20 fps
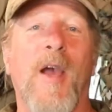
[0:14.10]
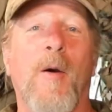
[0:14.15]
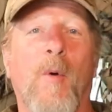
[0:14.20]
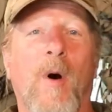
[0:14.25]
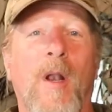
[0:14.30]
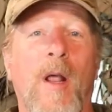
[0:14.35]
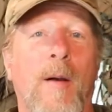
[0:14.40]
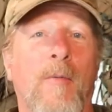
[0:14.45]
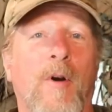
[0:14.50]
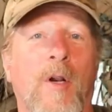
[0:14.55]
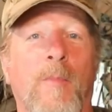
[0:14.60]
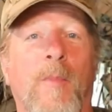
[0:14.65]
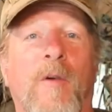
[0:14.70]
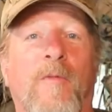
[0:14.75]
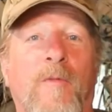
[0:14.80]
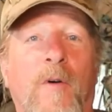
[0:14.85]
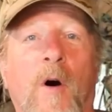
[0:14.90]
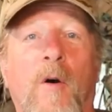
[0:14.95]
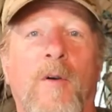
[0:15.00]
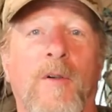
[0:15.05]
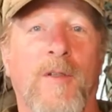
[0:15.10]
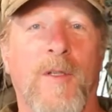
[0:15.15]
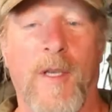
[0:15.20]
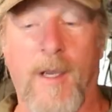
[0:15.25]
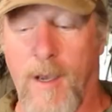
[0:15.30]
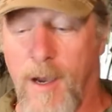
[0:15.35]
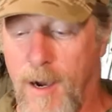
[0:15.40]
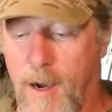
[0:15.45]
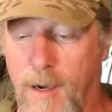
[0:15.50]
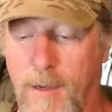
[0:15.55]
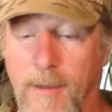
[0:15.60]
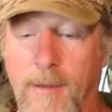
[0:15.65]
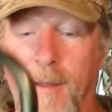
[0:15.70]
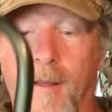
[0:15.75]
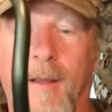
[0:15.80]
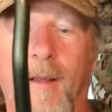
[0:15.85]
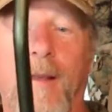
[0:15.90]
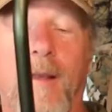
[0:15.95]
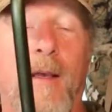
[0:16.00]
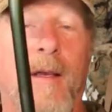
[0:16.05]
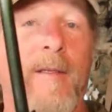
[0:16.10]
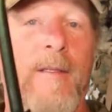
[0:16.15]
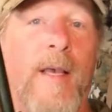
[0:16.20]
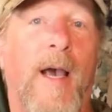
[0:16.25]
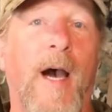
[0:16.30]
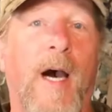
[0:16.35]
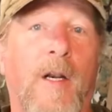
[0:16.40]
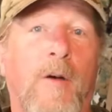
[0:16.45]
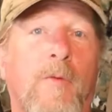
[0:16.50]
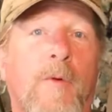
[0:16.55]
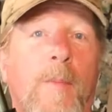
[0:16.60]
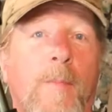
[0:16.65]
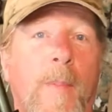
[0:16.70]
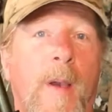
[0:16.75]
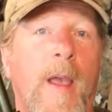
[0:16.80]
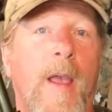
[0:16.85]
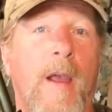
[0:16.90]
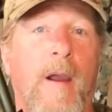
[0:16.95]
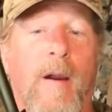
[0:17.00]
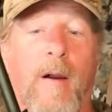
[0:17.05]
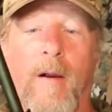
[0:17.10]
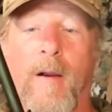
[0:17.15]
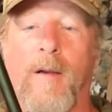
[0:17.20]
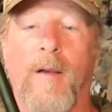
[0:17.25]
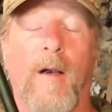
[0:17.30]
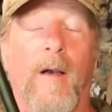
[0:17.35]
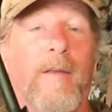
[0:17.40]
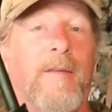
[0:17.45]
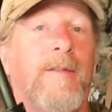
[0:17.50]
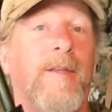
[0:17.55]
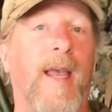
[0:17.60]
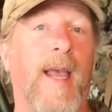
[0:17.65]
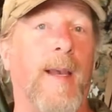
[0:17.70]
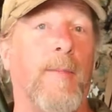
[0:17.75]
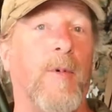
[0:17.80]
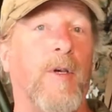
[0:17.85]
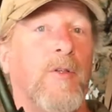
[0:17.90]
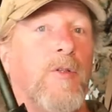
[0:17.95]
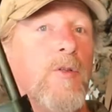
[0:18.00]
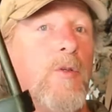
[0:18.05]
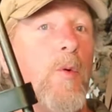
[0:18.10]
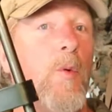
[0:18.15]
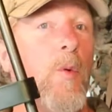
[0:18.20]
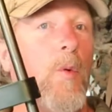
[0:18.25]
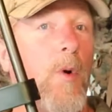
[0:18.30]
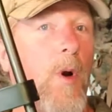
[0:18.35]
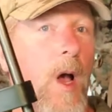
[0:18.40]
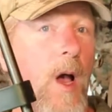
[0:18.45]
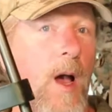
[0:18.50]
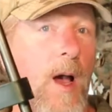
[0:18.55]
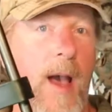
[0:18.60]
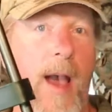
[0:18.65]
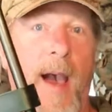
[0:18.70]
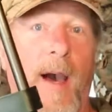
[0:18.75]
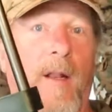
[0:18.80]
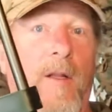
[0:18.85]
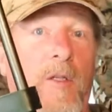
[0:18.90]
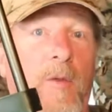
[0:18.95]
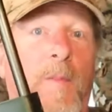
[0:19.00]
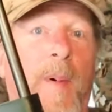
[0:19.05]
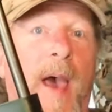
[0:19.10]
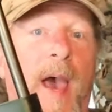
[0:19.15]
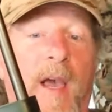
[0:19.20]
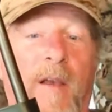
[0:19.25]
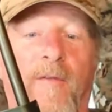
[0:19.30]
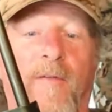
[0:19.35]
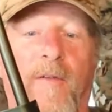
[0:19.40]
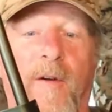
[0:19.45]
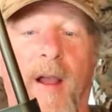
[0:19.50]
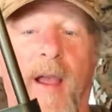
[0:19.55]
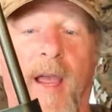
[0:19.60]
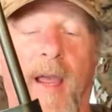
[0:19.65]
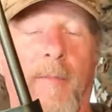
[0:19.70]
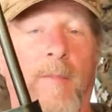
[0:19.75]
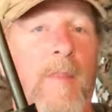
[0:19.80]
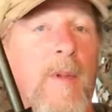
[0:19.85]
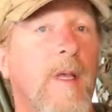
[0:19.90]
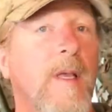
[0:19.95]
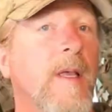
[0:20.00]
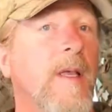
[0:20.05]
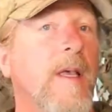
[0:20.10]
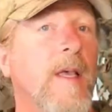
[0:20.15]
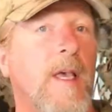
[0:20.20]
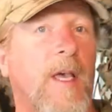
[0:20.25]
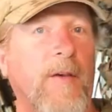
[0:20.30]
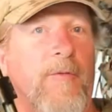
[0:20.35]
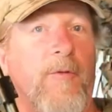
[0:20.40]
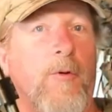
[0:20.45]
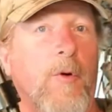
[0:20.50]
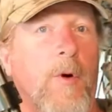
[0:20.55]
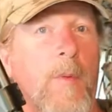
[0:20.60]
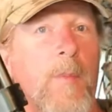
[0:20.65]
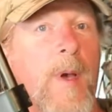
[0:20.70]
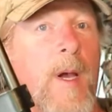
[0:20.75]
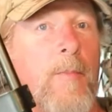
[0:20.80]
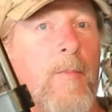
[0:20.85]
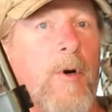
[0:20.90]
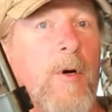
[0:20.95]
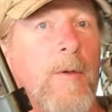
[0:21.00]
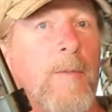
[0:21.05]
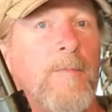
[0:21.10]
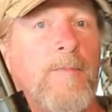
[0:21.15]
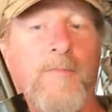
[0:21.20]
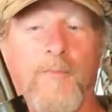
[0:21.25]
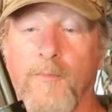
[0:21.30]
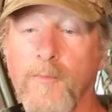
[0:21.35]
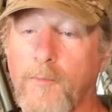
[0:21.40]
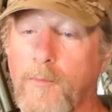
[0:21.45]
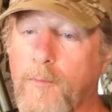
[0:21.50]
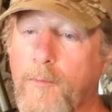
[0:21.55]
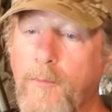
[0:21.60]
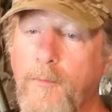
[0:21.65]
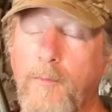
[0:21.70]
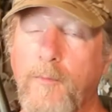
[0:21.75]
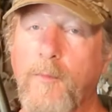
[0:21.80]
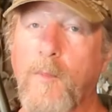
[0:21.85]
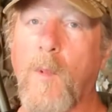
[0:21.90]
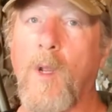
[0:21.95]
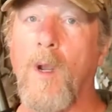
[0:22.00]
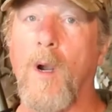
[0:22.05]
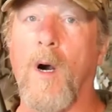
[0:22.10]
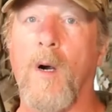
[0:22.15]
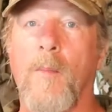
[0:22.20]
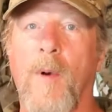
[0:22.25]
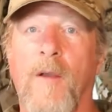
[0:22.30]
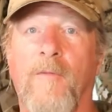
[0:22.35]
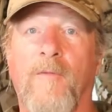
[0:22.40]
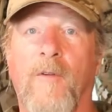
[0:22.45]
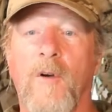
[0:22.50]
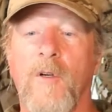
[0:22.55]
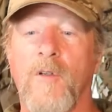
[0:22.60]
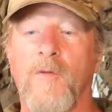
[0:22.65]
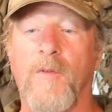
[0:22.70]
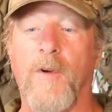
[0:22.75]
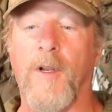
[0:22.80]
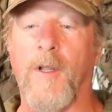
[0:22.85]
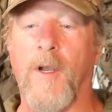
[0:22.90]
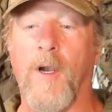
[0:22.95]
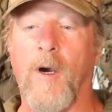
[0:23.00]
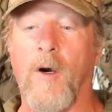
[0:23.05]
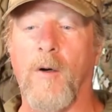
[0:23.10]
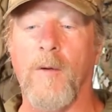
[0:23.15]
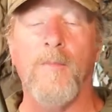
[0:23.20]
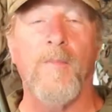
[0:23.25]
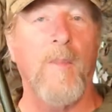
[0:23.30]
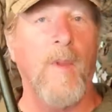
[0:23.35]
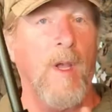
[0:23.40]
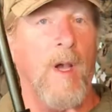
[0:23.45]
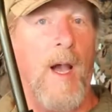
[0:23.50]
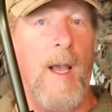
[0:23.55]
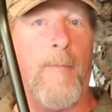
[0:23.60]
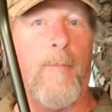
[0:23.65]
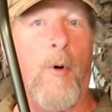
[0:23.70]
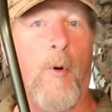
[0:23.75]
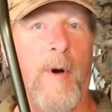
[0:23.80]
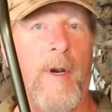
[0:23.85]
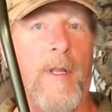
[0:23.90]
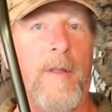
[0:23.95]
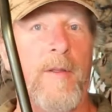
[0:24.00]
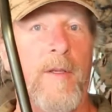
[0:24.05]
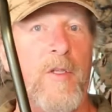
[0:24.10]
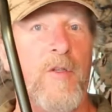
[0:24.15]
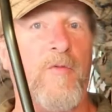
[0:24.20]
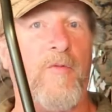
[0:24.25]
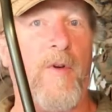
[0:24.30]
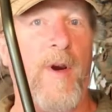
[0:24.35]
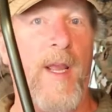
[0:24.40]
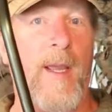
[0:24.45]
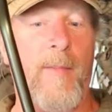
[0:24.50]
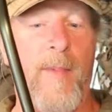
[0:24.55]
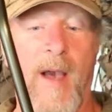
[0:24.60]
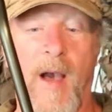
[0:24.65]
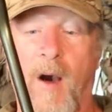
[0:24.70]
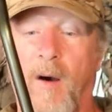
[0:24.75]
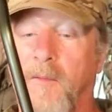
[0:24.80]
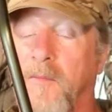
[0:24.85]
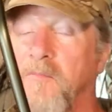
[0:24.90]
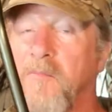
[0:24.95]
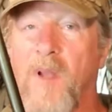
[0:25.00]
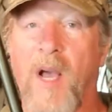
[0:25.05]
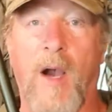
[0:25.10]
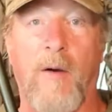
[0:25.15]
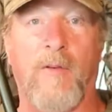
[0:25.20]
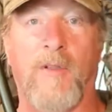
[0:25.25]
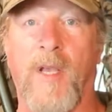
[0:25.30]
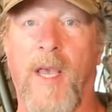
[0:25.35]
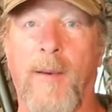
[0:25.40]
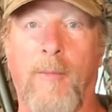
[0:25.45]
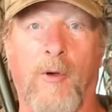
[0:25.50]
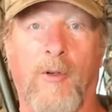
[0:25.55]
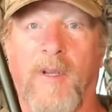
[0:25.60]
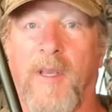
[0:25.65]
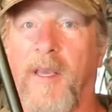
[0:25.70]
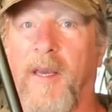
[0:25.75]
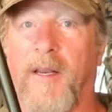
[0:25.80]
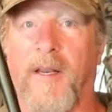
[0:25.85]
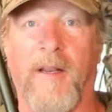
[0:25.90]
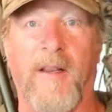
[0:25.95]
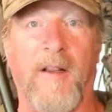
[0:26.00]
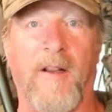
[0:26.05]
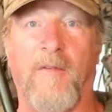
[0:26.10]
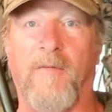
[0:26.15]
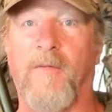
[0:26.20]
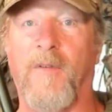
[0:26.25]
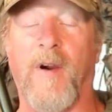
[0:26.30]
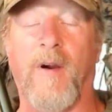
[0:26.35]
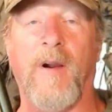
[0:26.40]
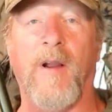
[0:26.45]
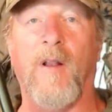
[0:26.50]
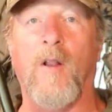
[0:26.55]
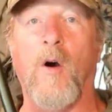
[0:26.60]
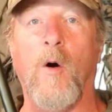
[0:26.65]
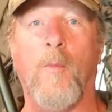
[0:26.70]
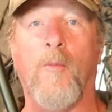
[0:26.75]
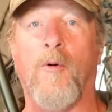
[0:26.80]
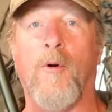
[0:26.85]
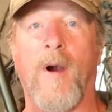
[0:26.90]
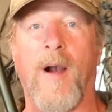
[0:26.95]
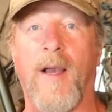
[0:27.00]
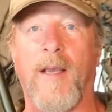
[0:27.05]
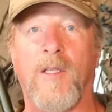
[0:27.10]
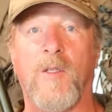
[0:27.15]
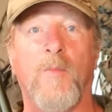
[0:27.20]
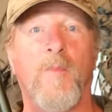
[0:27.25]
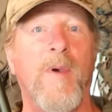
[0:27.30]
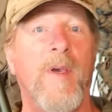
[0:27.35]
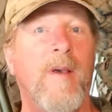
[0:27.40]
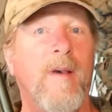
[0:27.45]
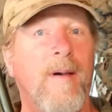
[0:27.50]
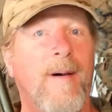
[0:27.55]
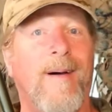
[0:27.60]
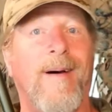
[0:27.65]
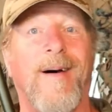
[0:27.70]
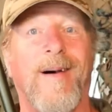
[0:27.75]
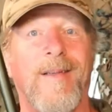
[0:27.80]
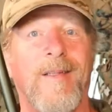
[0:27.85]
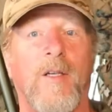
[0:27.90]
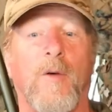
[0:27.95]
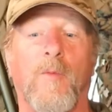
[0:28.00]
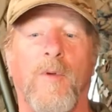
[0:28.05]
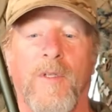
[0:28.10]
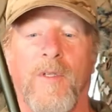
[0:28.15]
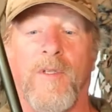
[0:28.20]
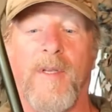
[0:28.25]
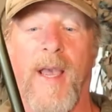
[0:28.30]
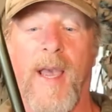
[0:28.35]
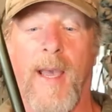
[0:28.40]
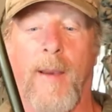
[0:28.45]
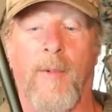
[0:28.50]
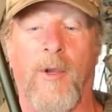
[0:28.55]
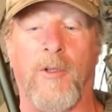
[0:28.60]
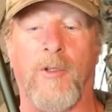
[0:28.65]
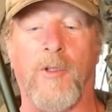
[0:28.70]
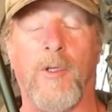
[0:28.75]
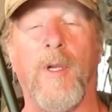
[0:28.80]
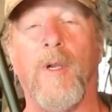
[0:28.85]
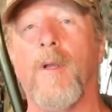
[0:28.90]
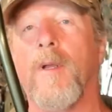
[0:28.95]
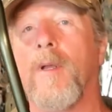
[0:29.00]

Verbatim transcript: what I'm going to be focusing on is how to repair a damaged uh, Alice Pack frame. If you remember, on my first video, I pointed this frame out. I was able to get it at a very low price because it was damaged.